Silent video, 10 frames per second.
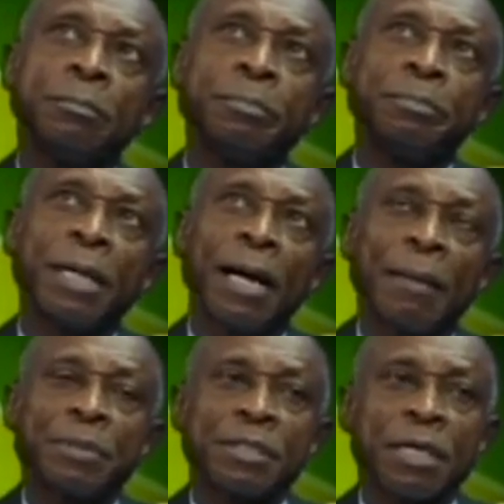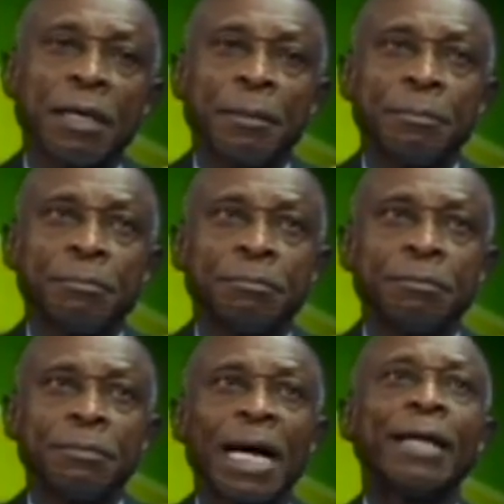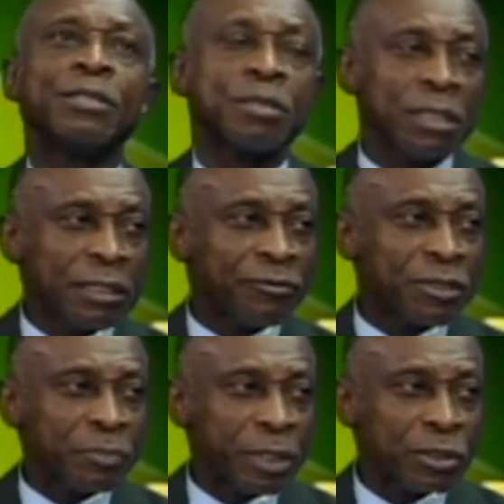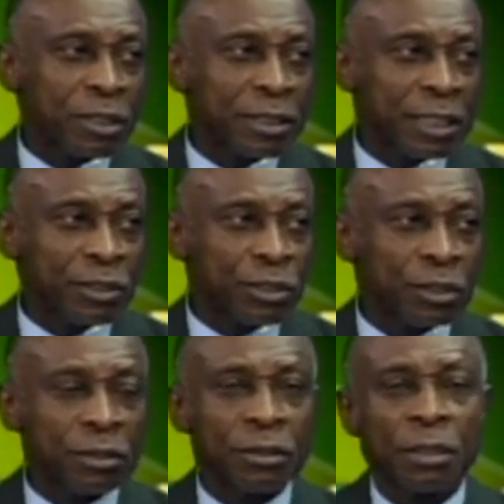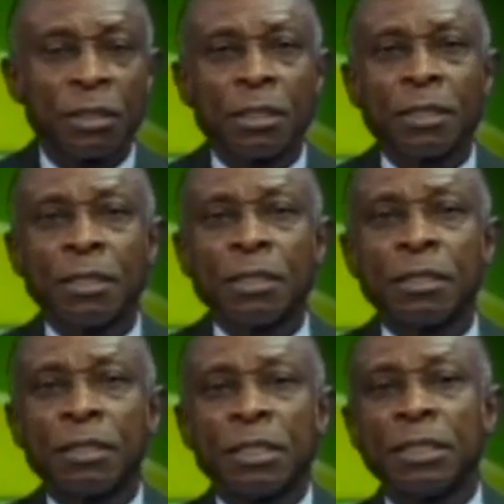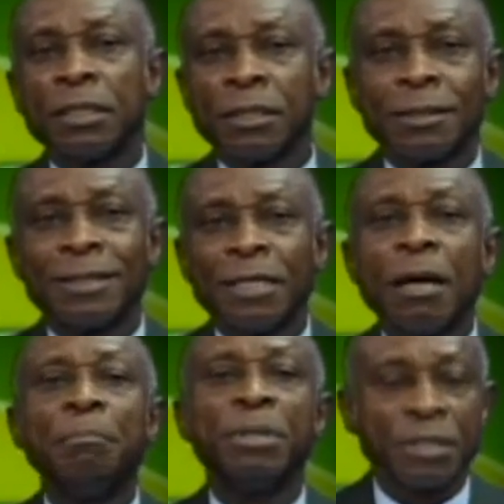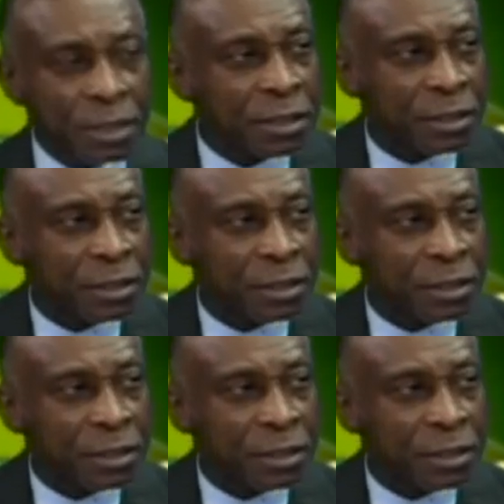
Perhaps isolate for special attention the numbers.